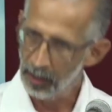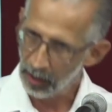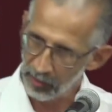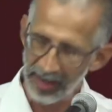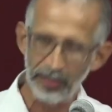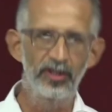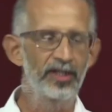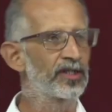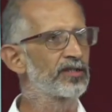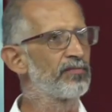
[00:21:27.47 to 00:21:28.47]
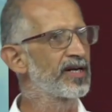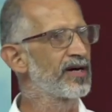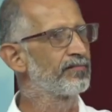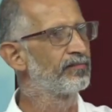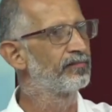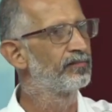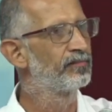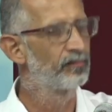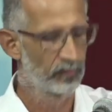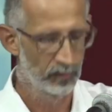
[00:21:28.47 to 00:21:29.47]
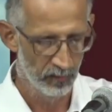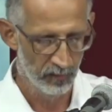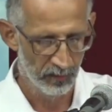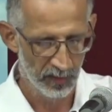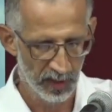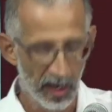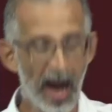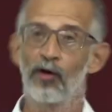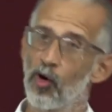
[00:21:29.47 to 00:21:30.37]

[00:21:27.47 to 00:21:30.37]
Congratulations, madam. I